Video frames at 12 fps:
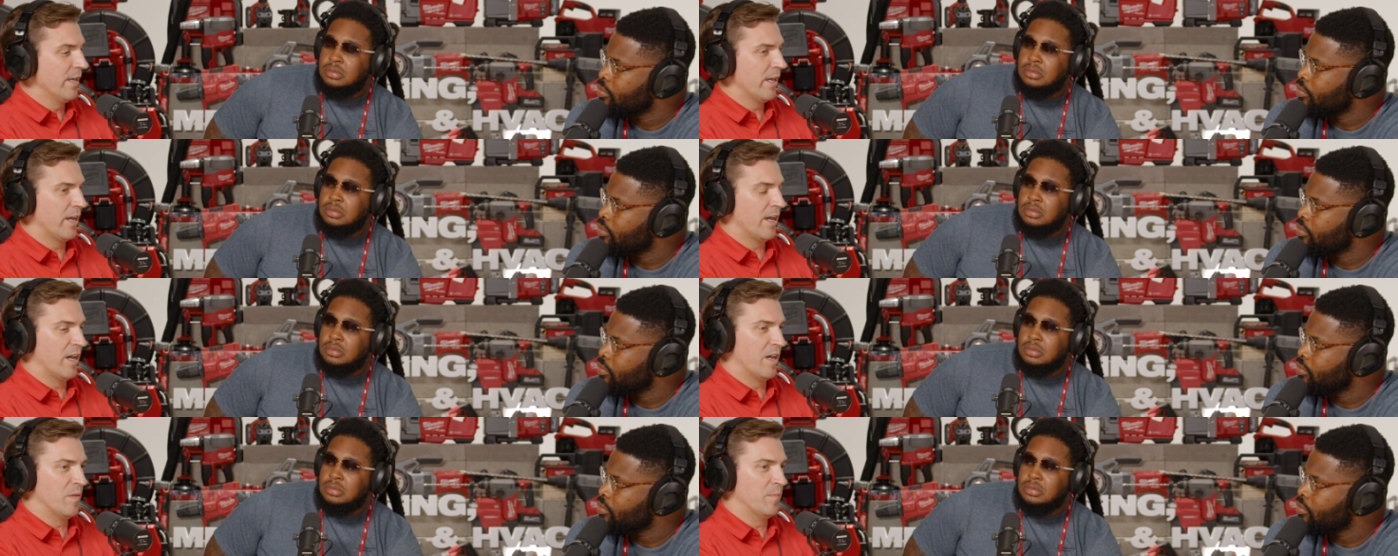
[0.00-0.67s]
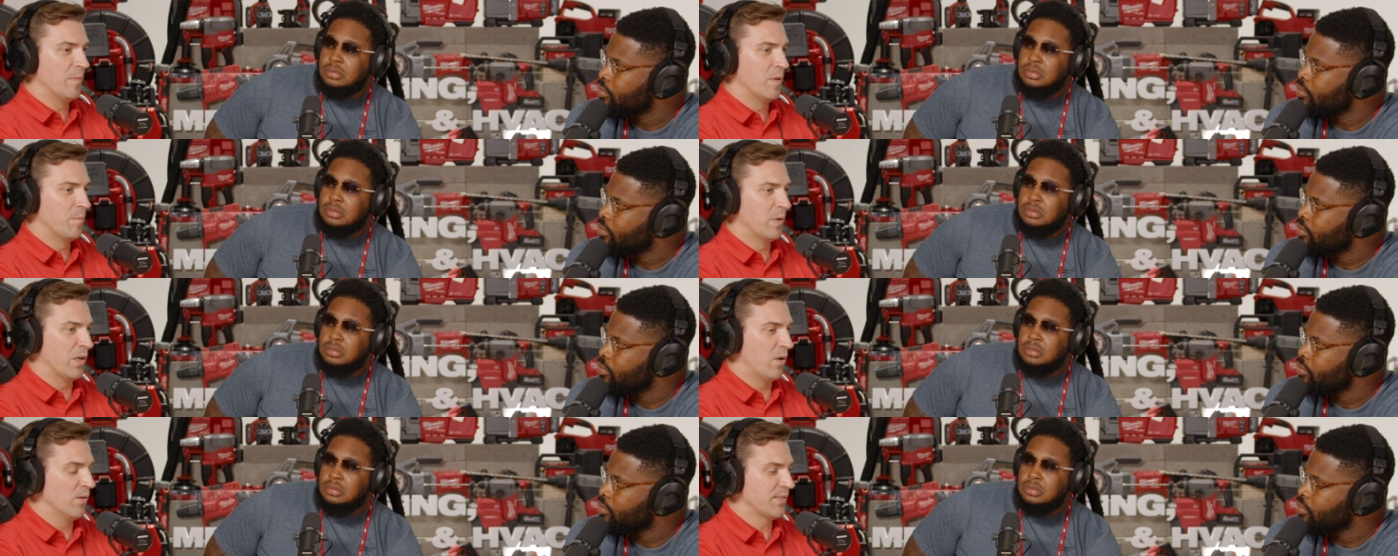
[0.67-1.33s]
Speaker 1: uh,
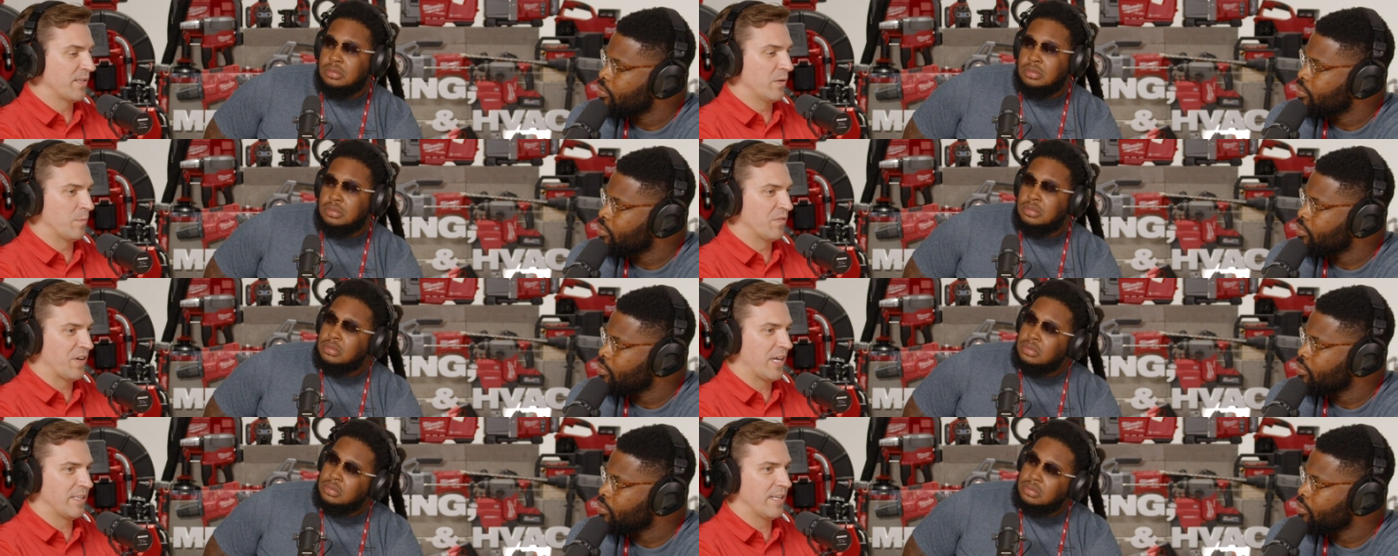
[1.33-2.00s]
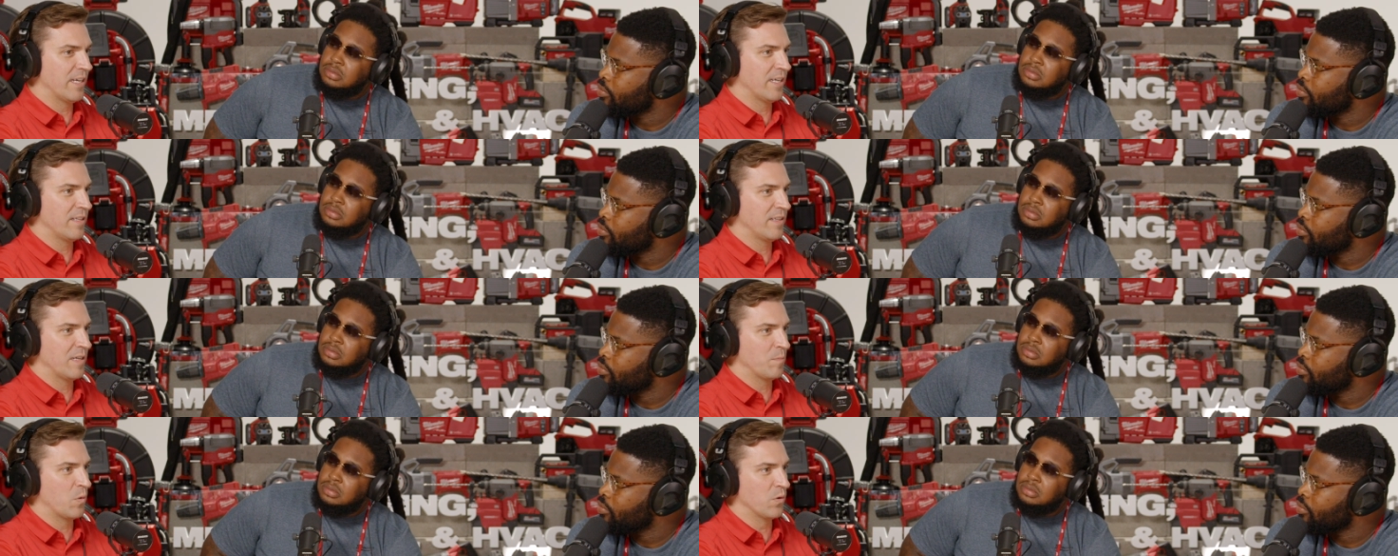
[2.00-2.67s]
but also provide that,
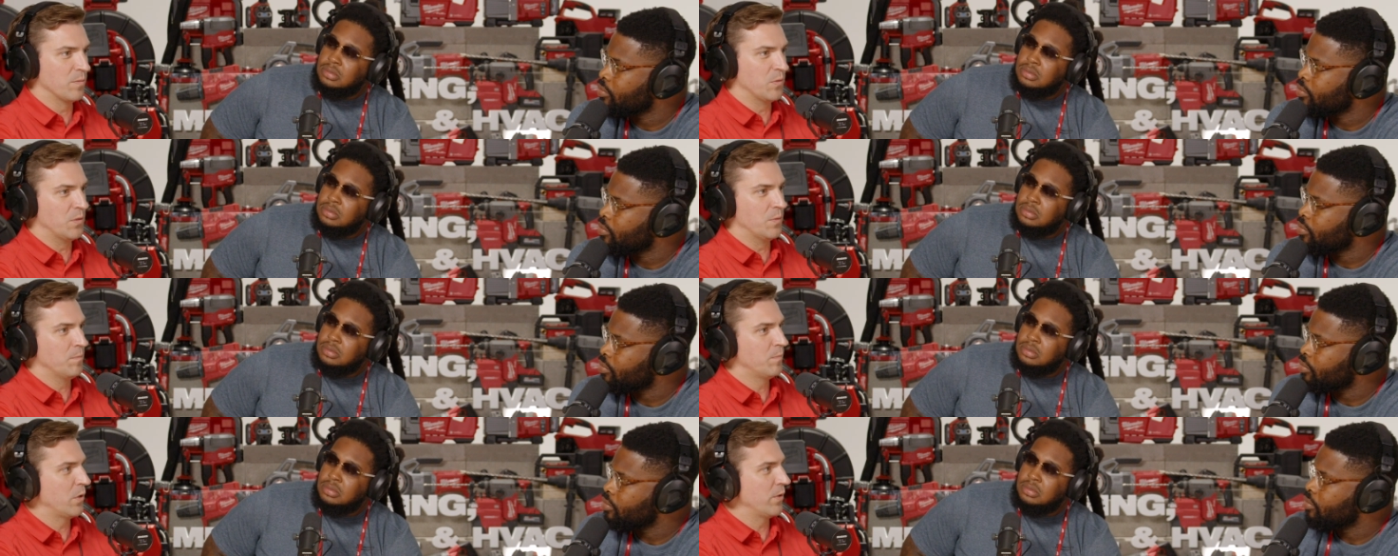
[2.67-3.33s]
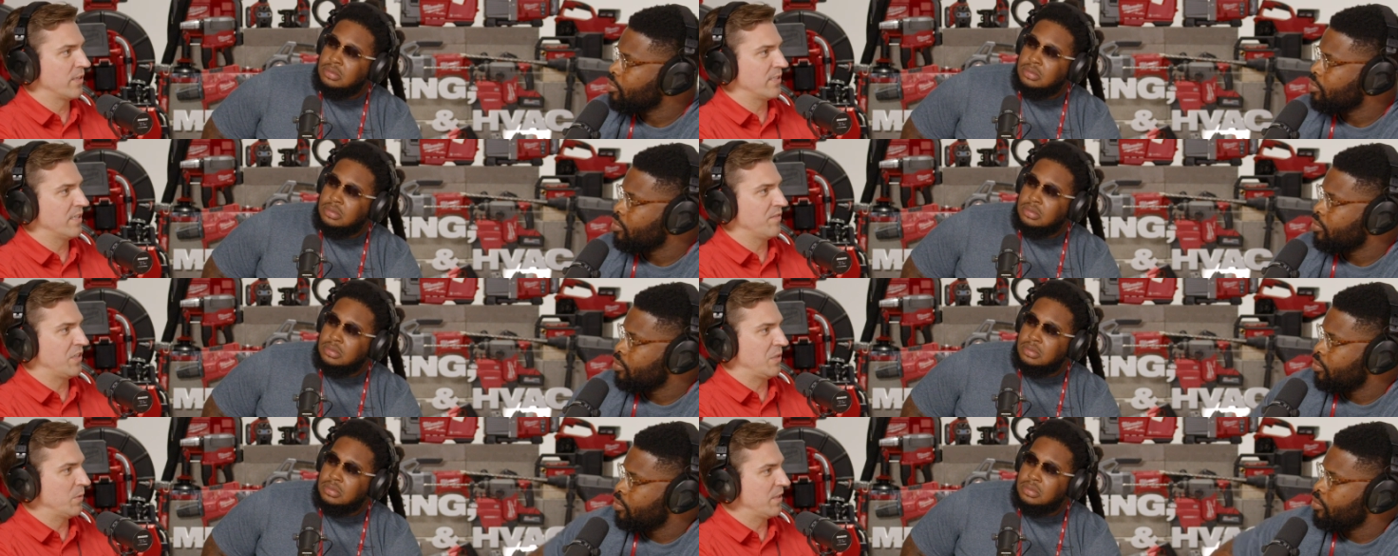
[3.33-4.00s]
that portable
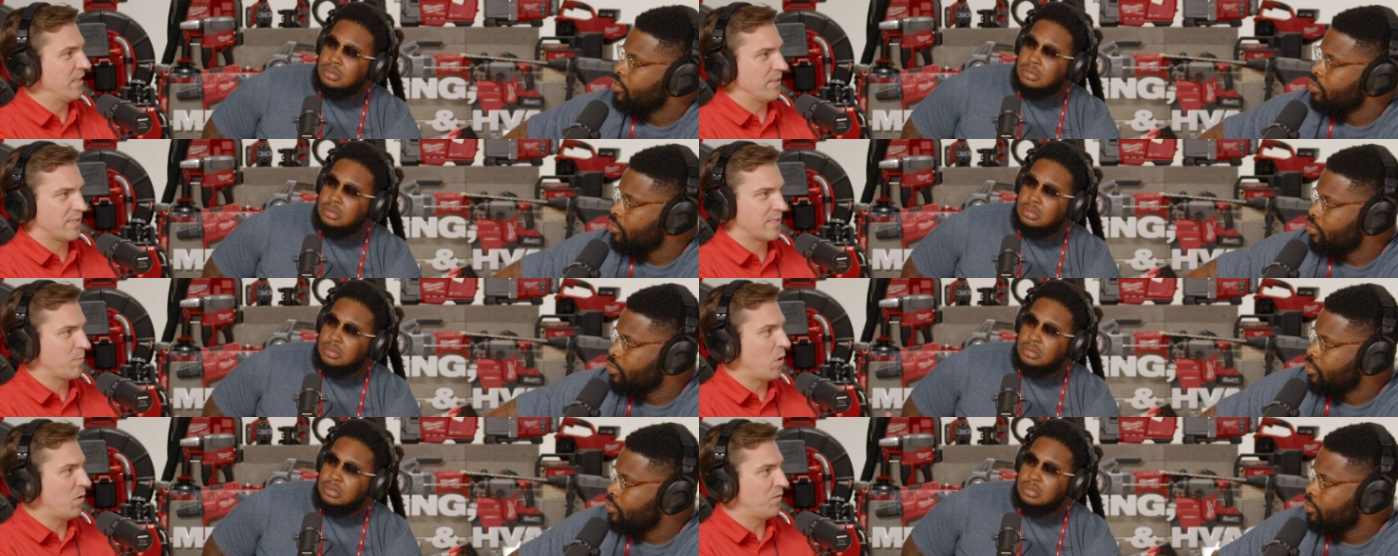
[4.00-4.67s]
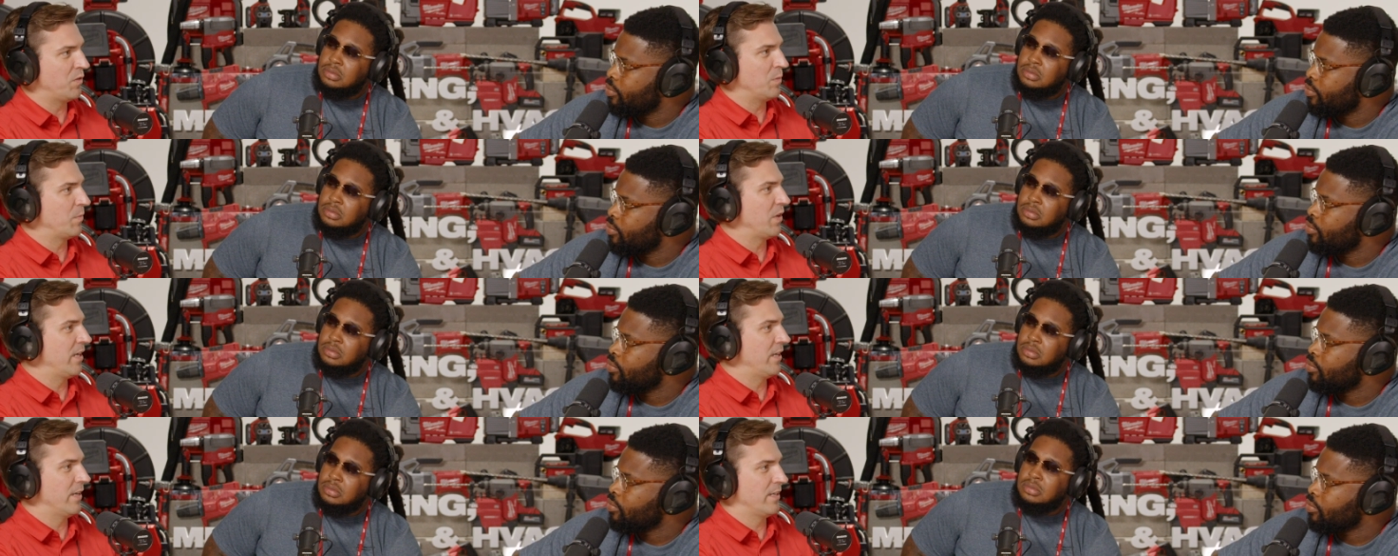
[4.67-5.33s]
productivity with a small footprint,